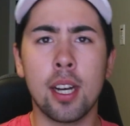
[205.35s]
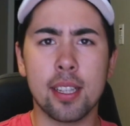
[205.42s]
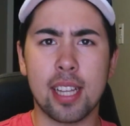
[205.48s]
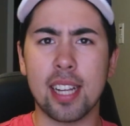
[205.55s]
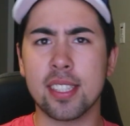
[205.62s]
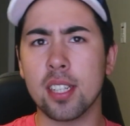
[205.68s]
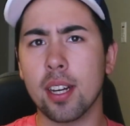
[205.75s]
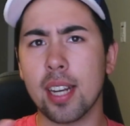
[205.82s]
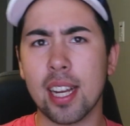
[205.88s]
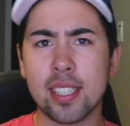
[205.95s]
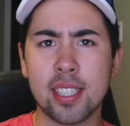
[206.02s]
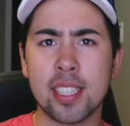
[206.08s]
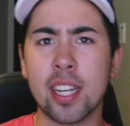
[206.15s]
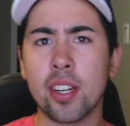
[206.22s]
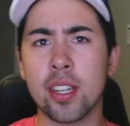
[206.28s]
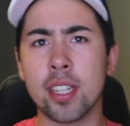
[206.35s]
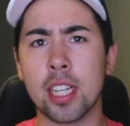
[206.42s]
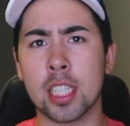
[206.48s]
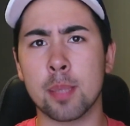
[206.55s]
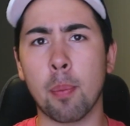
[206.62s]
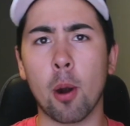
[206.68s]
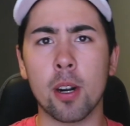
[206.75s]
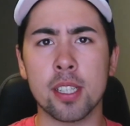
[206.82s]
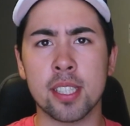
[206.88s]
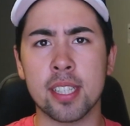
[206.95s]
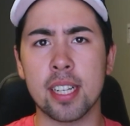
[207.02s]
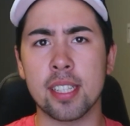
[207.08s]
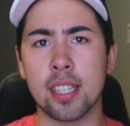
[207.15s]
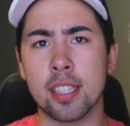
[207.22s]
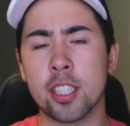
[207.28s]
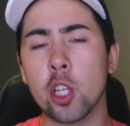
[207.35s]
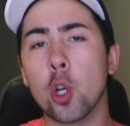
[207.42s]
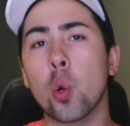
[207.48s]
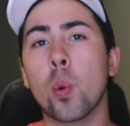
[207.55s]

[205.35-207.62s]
that's not necessarily the smartest thing to do.